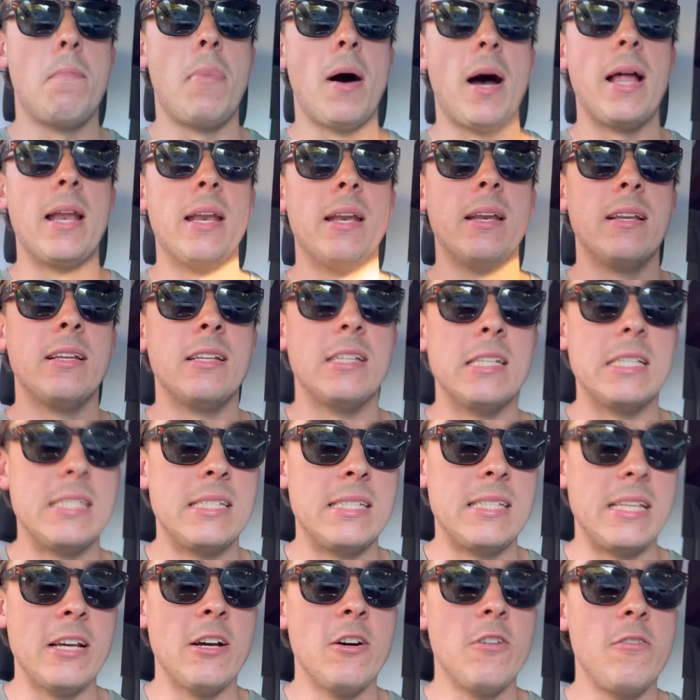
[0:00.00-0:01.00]
but you
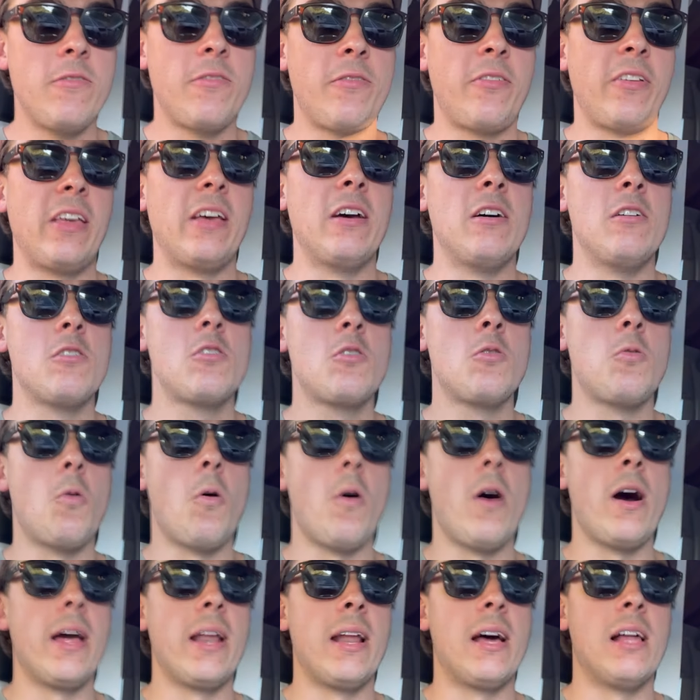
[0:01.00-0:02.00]
still feel
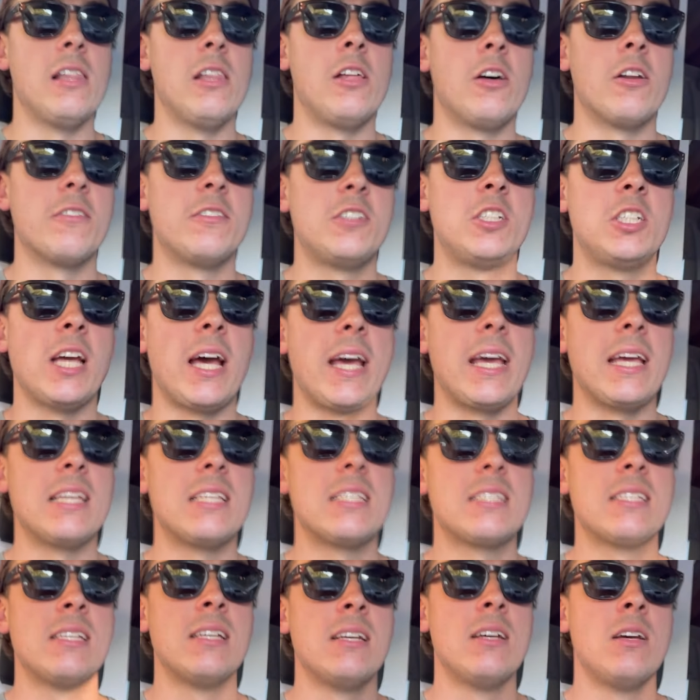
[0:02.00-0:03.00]
quite a lot of
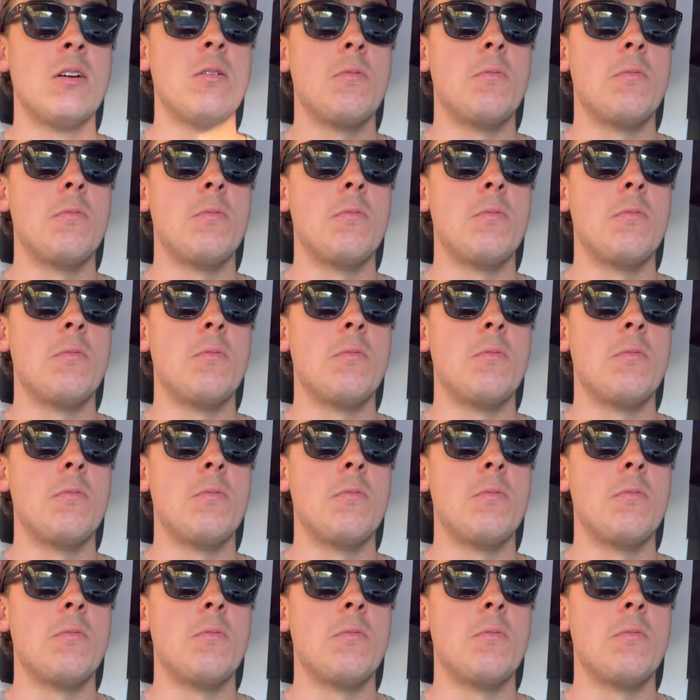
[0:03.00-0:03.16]
shakes